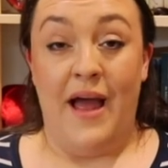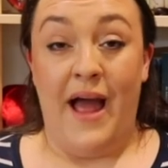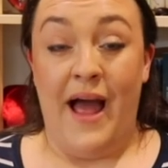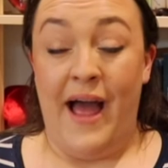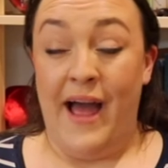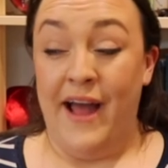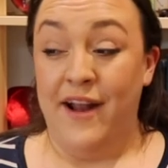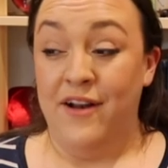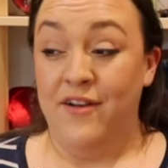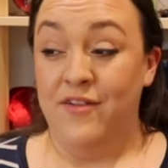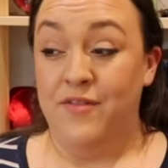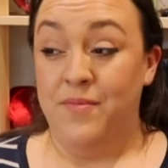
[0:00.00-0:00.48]

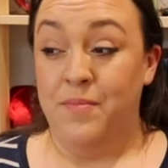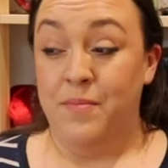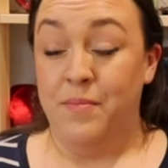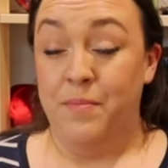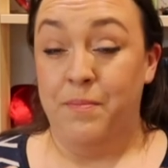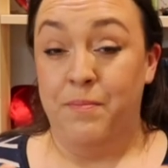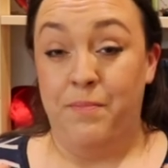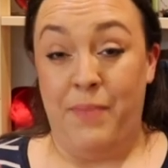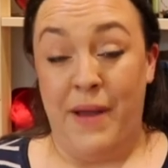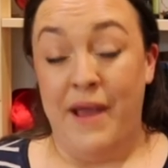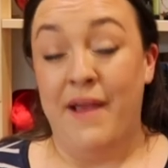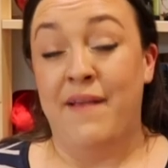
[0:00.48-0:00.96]
and
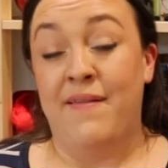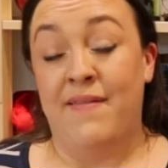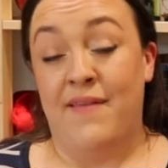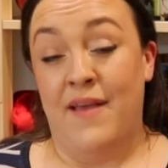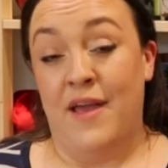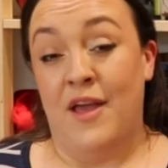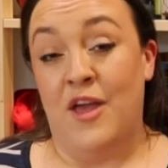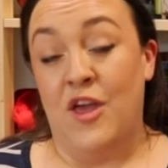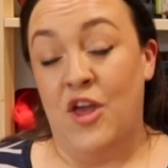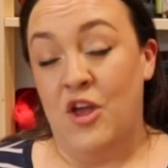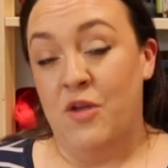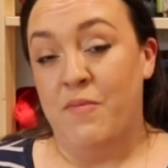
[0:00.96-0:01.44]

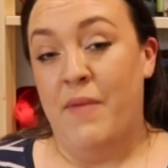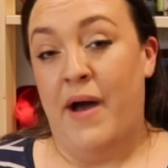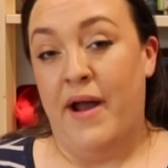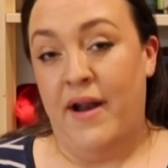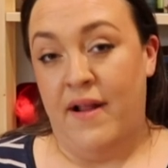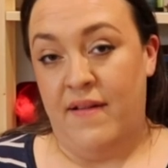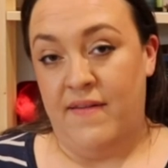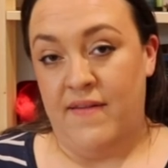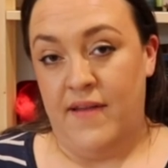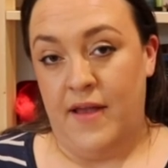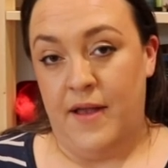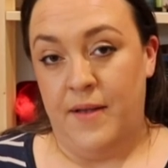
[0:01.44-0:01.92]
basic
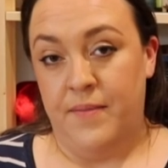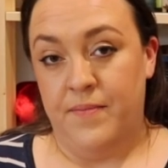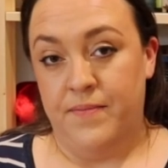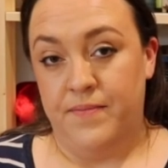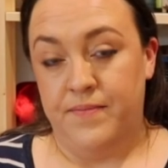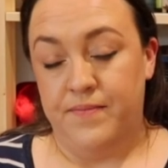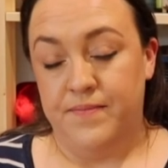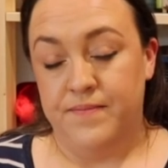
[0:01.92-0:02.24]
humanity.